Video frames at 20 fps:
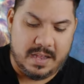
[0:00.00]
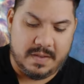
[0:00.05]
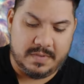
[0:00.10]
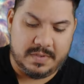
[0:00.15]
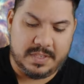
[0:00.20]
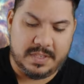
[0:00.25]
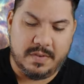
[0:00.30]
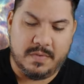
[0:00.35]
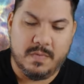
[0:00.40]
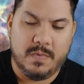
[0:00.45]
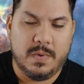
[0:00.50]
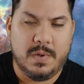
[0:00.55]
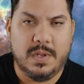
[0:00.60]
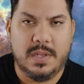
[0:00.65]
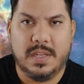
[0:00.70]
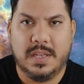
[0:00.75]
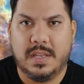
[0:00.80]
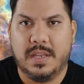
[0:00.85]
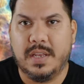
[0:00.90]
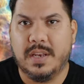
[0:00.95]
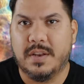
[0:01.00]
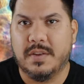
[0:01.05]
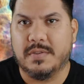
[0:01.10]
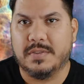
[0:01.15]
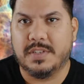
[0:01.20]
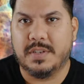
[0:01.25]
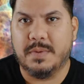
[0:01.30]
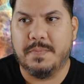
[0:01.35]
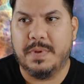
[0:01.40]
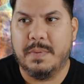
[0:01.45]
So we'll, you know,
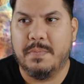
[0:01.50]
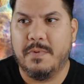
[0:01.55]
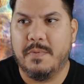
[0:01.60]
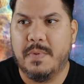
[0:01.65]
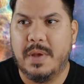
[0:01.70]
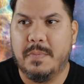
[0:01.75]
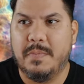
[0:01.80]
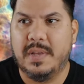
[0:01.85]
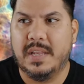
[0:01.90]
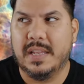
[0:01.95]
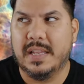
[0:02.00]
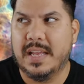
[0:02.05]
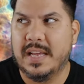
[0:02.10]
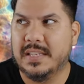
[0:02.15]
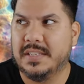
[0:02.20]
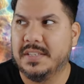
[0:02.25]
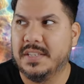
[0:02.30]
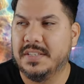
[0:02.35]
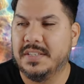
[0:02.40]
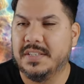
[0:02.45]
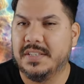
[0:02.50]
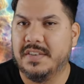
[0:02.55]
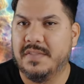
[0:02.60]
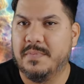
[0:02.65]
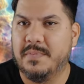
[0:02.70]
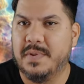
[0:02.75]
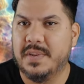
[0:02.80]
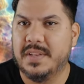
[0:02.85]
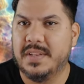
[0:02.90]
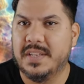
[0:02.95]
some people may be less
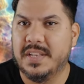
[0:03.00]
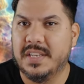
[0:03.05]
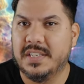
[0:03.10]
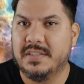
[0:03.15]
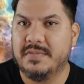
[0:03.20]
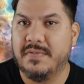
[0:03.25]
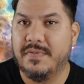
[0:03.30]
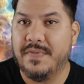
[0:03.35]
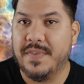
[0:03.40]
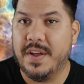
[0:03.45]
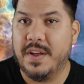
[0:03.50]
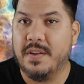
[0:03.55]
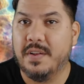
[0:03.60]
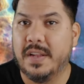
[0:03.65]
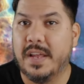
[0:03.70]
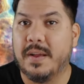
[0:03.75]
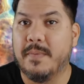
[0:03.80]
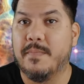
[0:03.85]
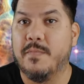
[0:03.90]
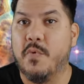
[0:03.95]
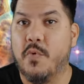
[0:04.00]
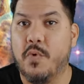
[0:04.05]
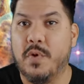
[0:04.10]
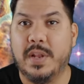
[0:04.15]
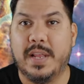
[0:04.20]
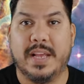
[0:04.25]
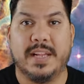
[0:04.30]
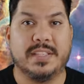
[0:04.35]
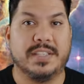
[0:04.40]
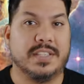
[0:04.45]
sensitive, but this felt like more
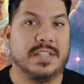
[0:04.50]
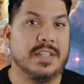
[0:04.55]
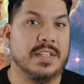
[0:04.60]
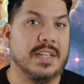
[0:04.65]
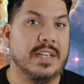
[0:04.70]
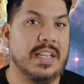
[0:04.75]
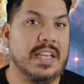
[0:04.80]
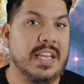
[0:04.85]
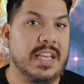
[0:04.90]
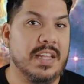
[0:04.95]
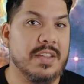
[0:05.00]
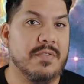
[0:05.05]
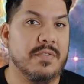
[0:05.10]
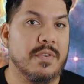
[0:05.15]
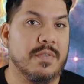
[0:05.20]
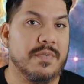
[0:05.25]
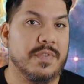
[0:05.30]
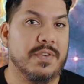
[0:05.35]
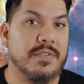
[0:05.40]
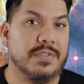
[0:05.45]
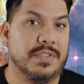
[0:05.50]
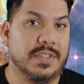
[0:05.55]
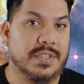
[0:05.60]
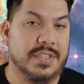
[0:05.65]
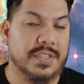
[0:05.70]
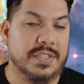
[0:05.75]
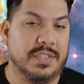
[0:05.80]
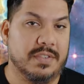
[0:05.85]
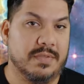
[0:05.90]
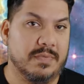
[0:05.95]
latency than either of those
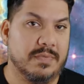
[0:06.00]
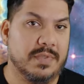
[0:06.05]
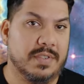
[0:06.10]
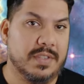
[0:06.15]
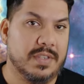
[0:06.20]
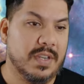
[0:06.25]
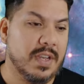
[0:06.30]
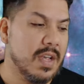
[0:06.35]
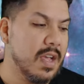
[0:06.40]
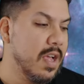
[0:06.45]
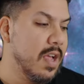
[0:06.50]
systems.